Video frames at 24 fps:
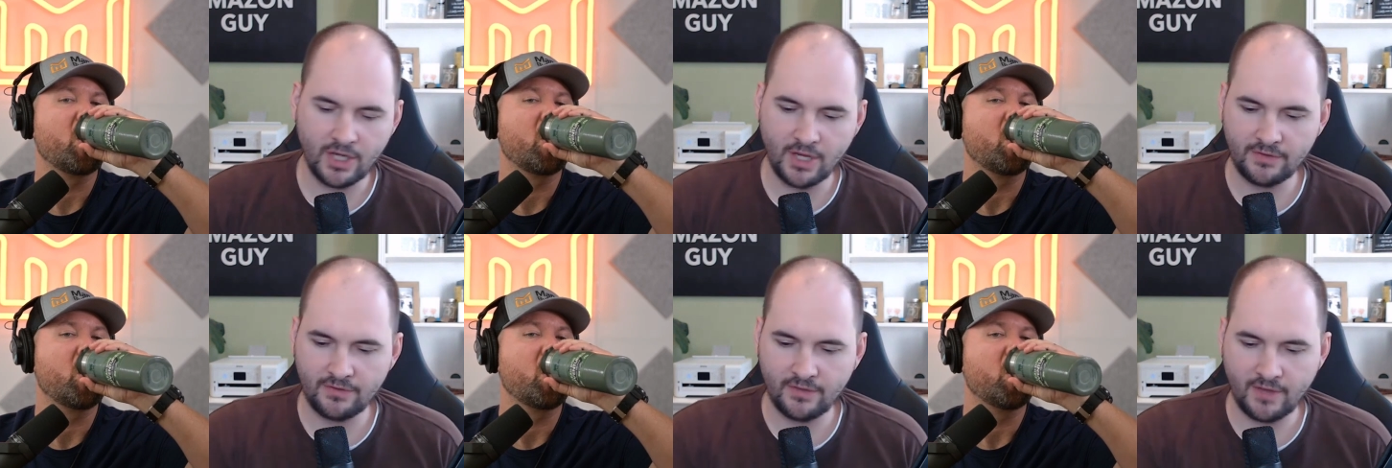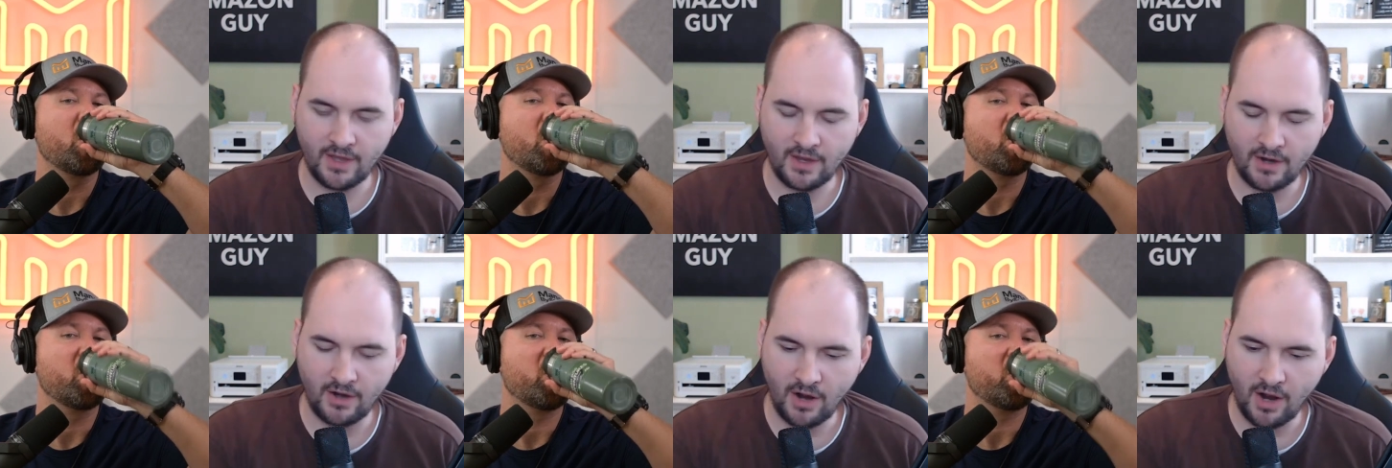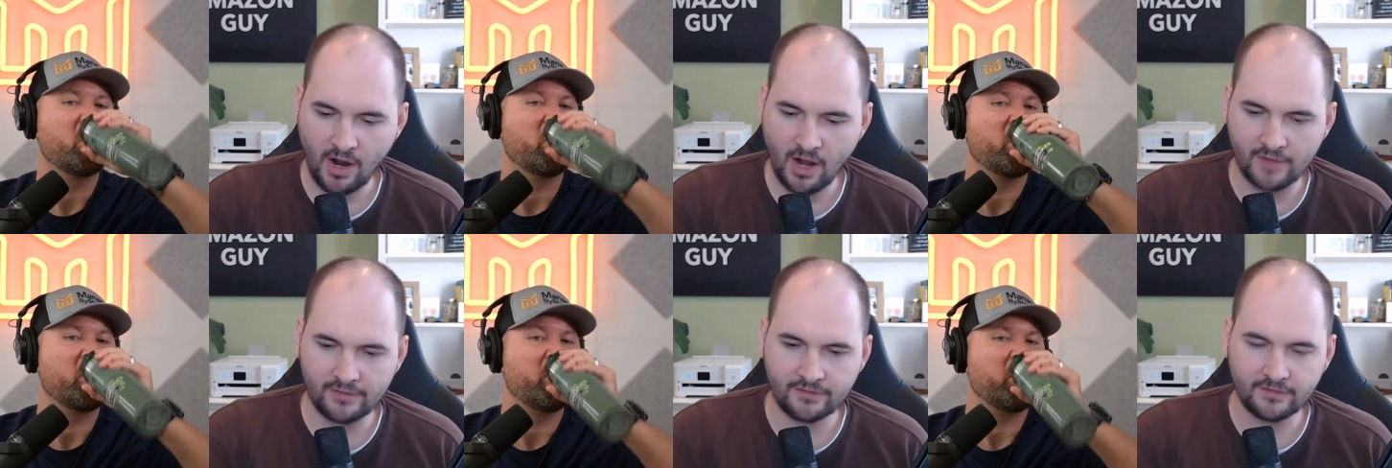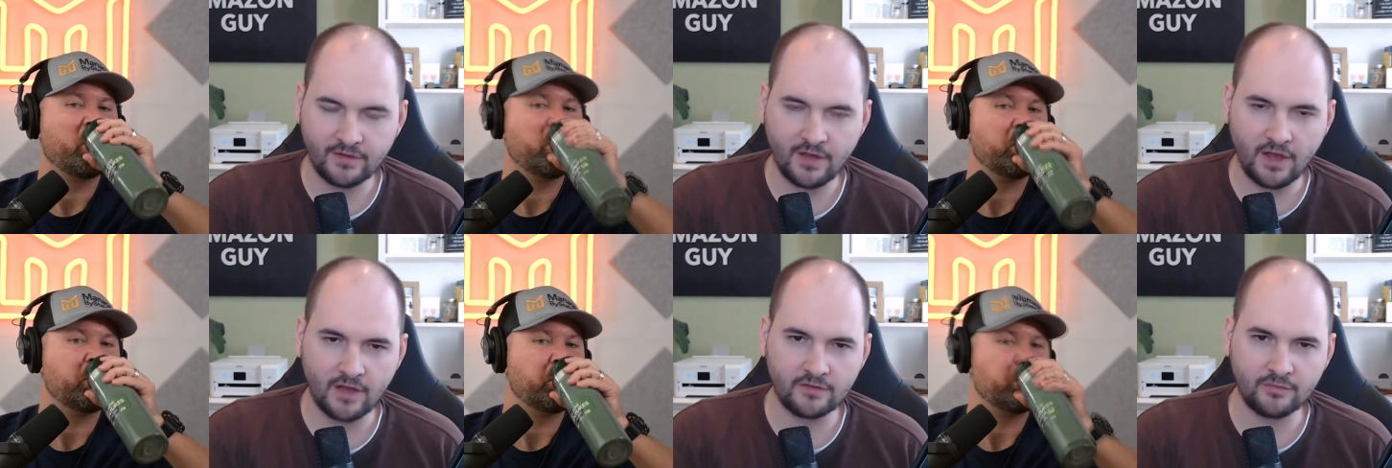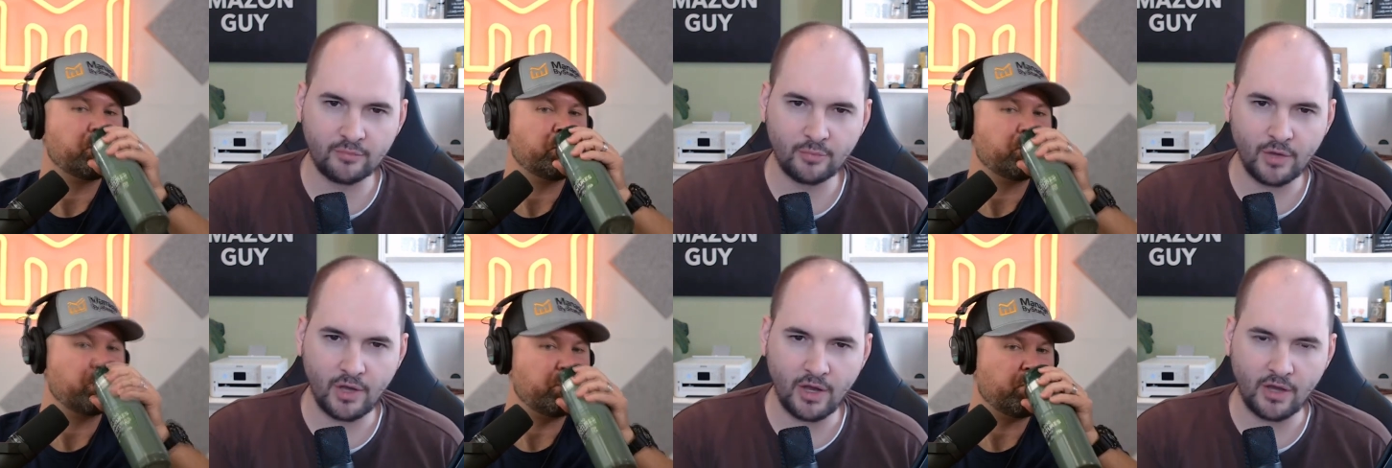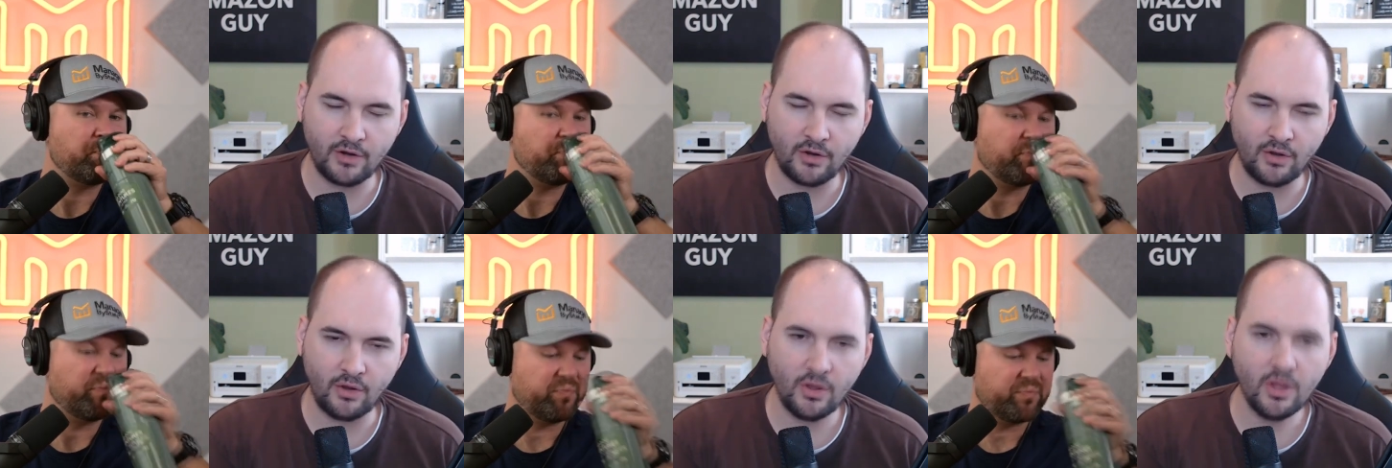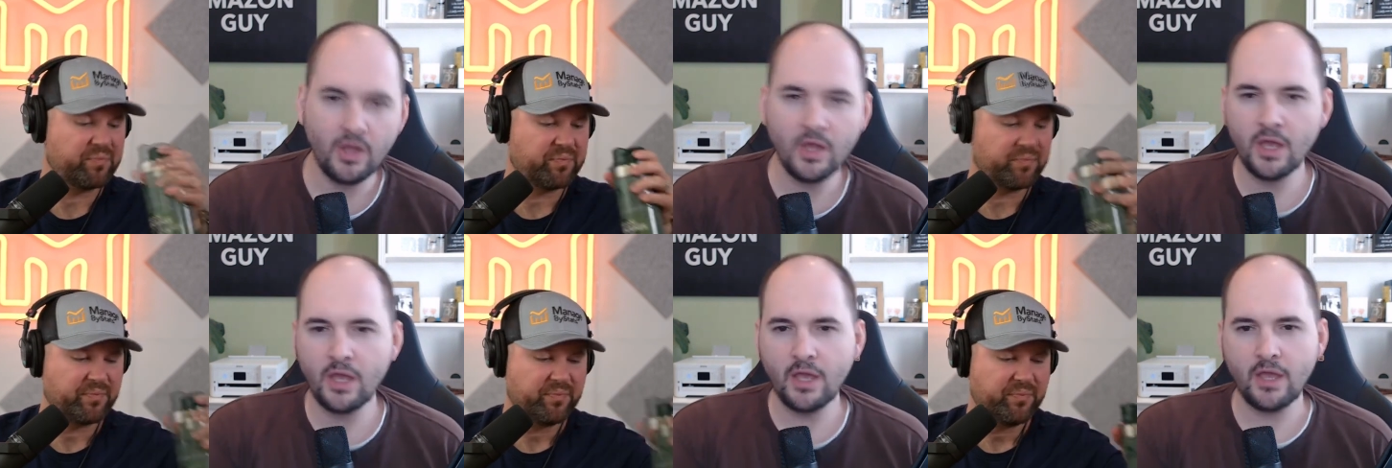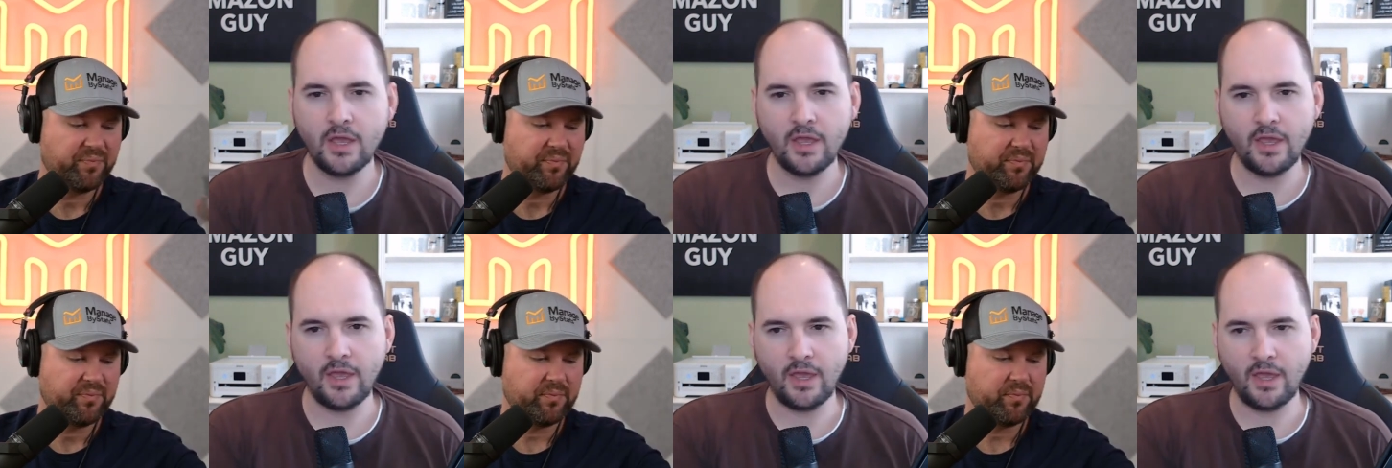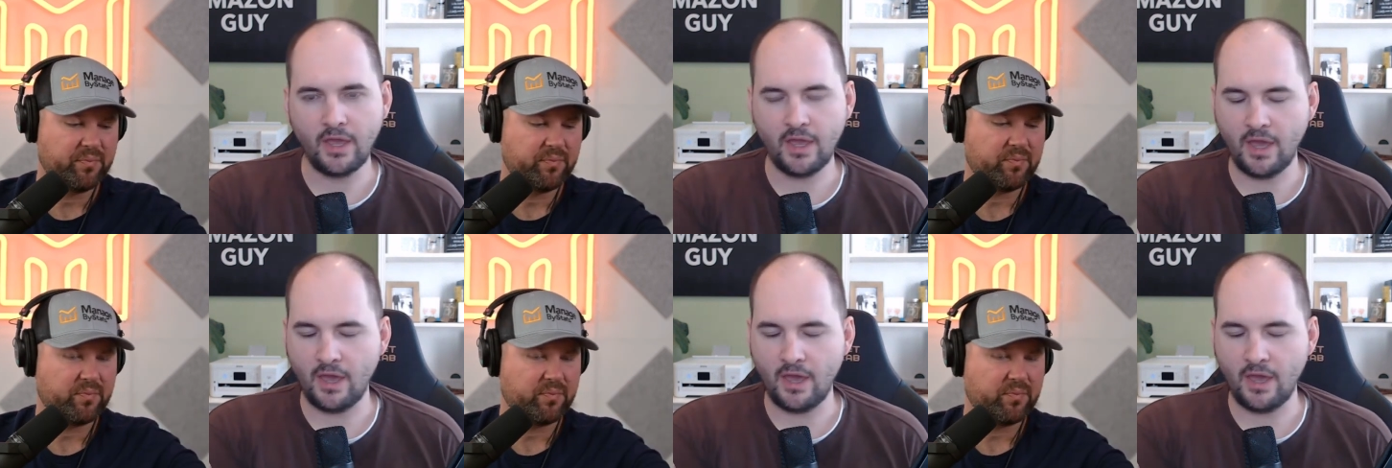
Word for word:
Speaker 1: and you're looking at that hot sauce bottle,